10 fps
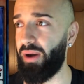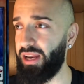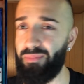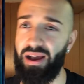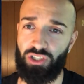
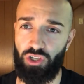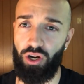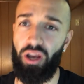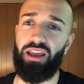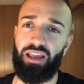Mighty
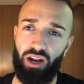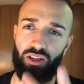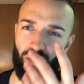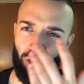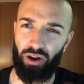Master here
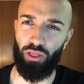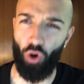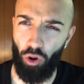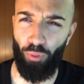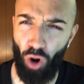to clear
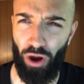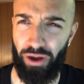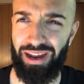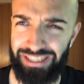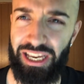the whole
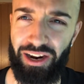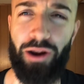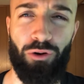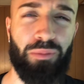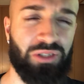board. You guys
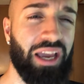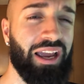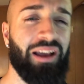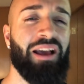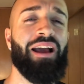hear, hear what I'm
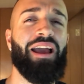saying?